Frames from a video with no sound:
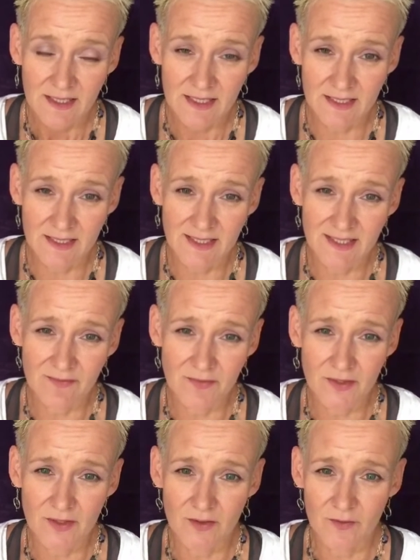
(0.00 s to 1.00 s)
And
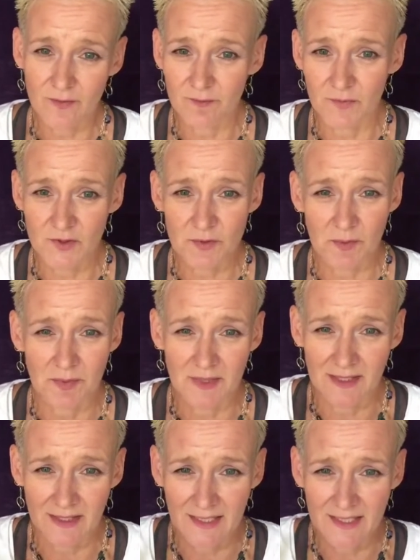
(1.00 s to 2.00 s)
even though most people
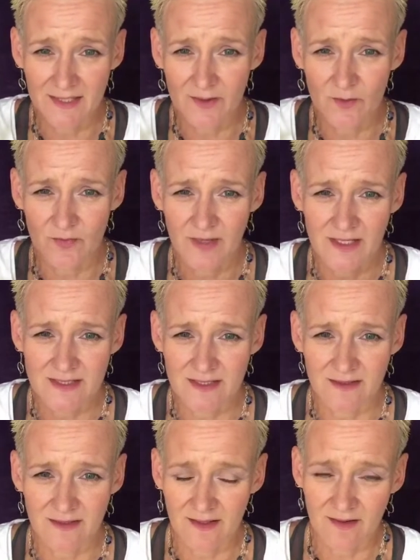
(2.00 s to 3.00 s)
are like, ew, fats
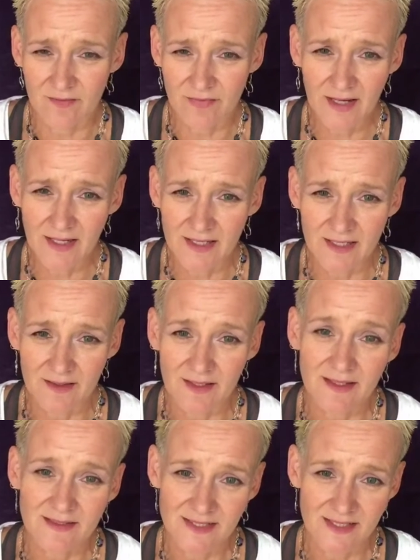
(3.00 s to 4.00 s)
are fattening,
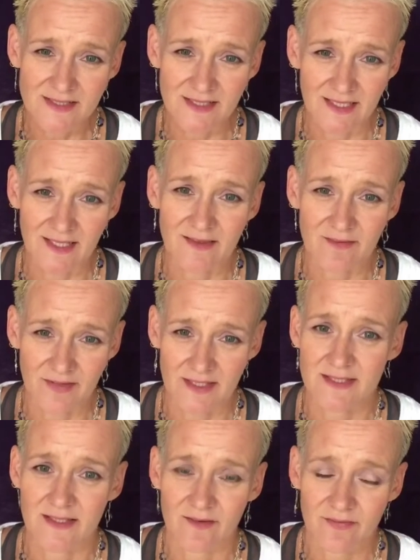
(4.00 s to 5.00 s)
it's actually not the
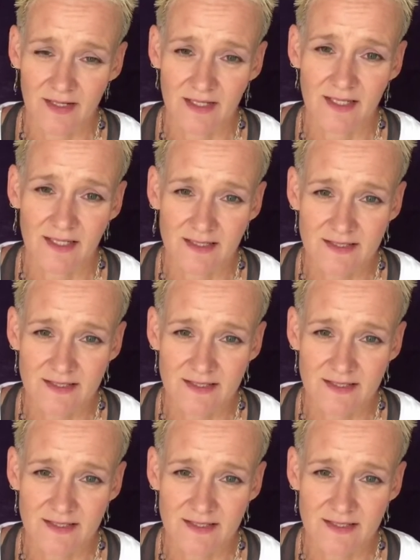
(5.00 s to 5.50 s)
fats that are fattening.